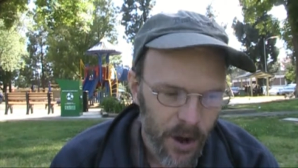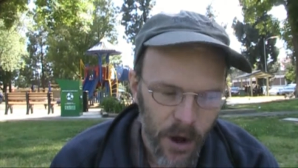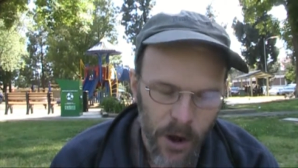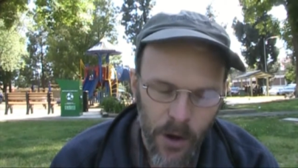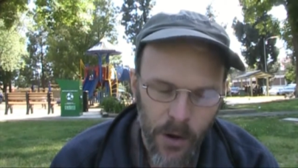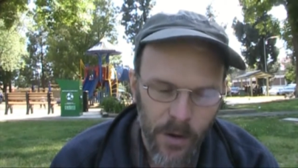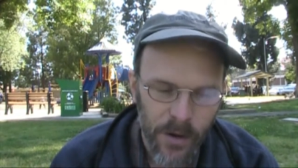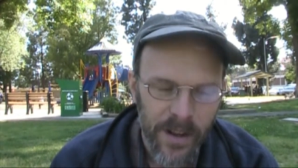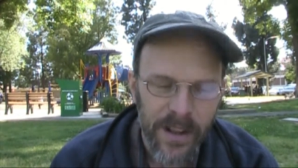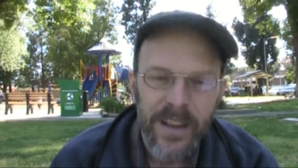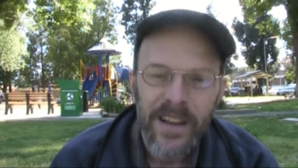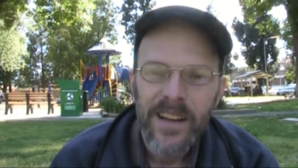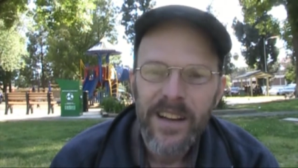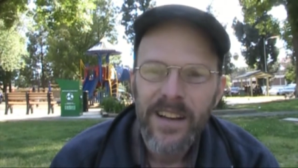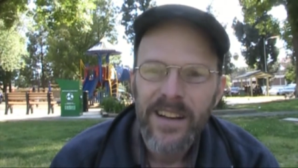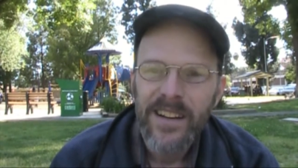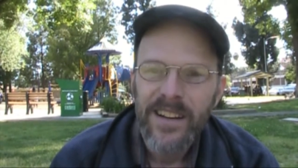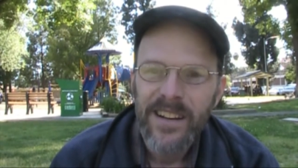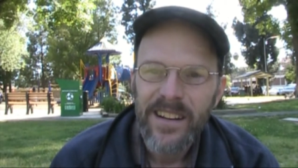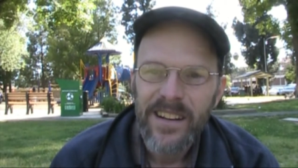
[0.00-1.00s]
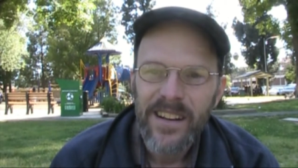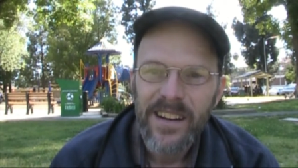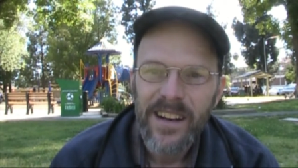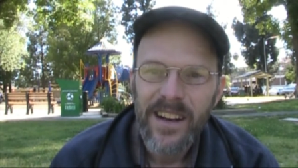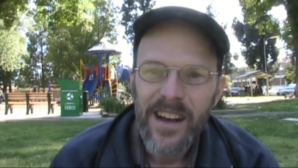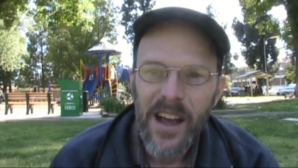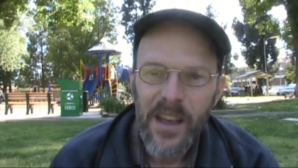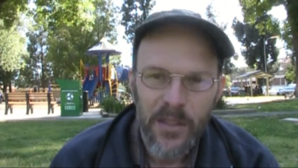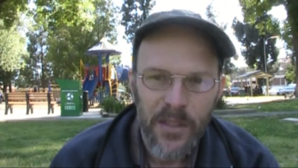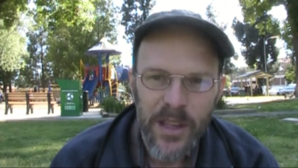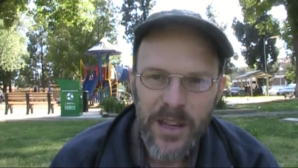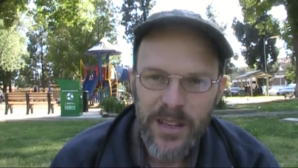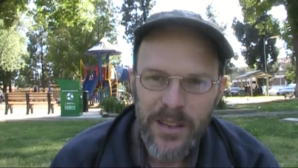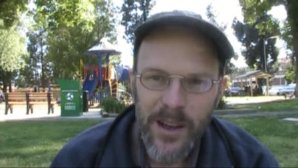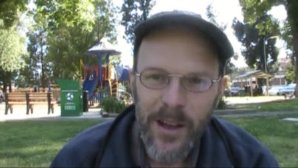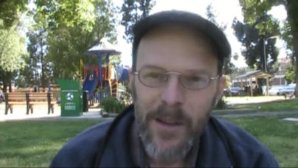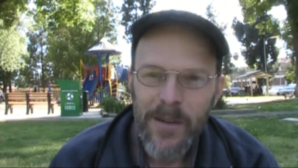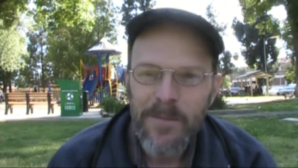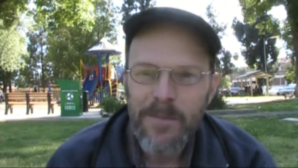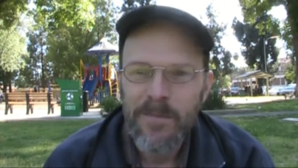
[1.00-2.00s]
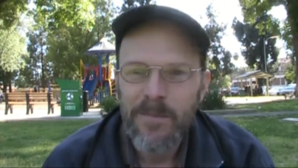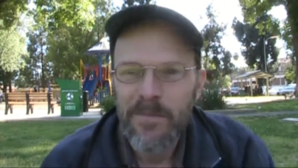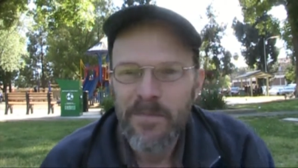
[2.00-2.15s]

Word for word: Oh, I think not.